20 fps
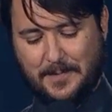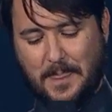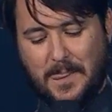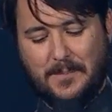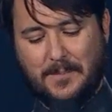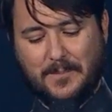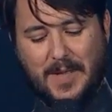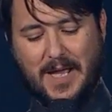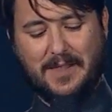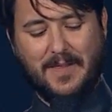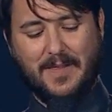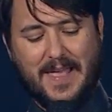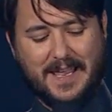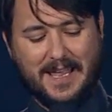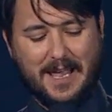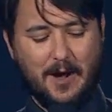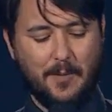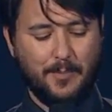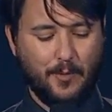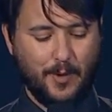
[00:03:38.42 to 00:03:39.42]
I like
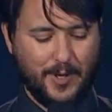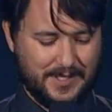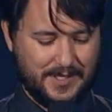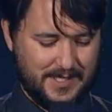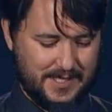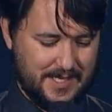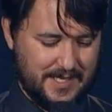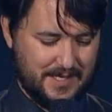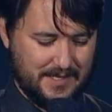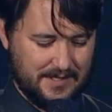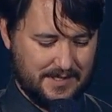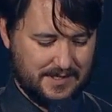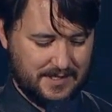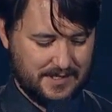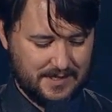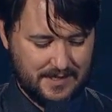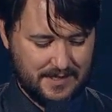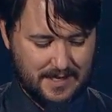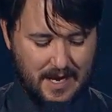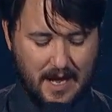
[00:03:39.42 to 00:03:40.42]
how pointy it is.
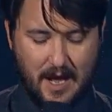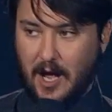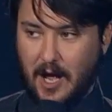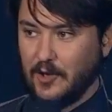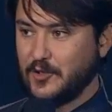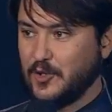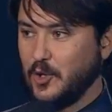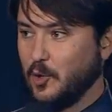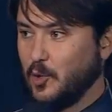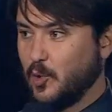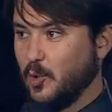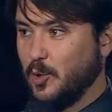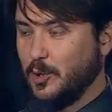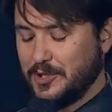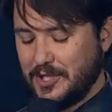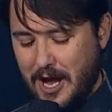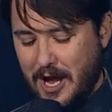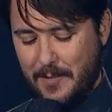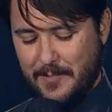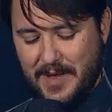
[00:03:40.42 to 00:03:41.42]
Also, Gruel
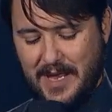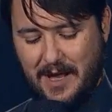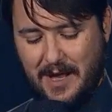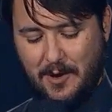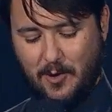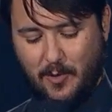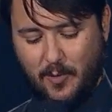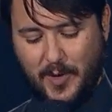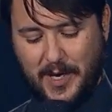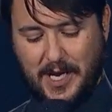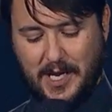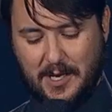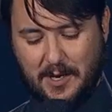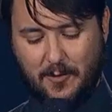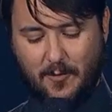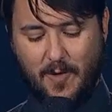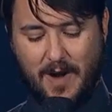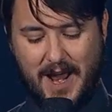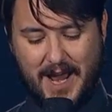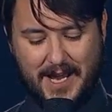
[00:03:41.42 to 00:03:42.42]
taught me how to read and
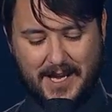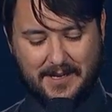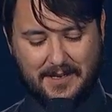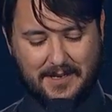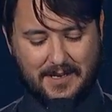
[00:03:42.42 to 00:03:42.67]
write.